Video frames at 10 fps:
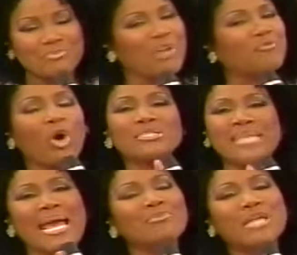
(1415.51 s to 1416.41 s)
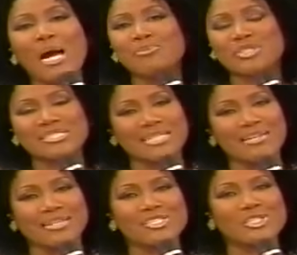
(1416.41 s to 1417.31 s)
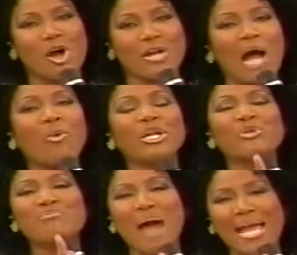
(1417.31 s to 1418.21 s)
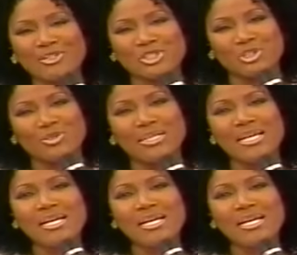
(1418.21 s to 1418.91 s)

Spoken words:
Before Tim comes to sing this song, I want to remind you